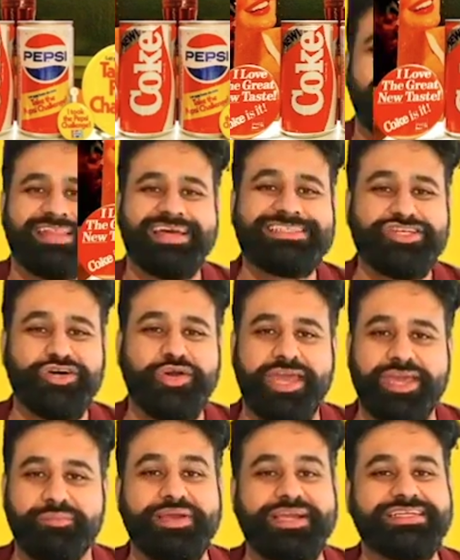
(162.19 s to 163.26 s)
And that's
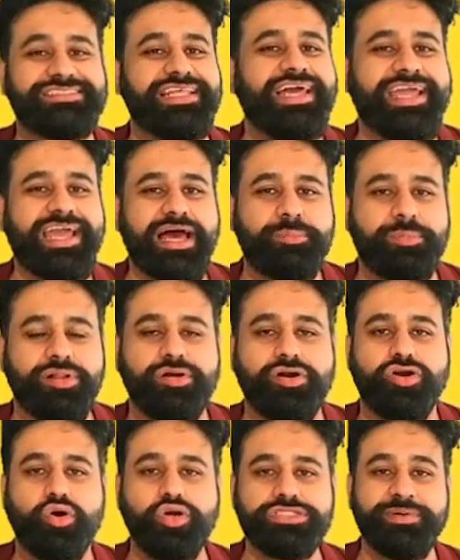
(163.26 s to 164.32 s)
okay, because like Apple,
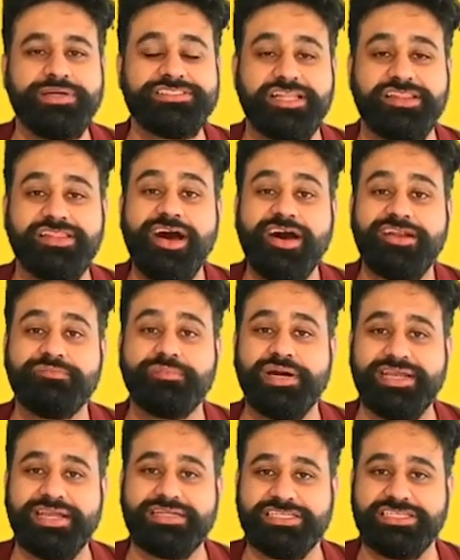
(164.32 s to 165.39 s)
Coke spends a lot of
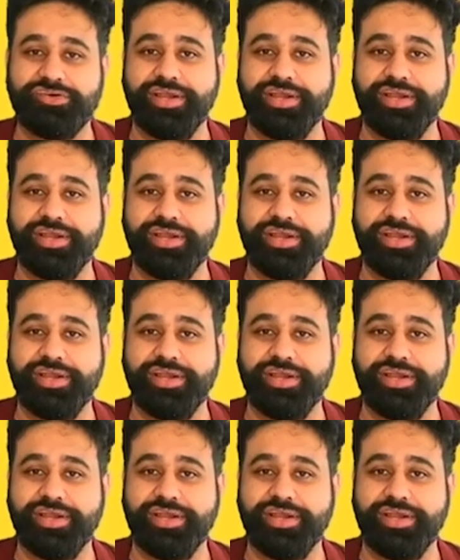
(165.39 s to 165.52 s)
money into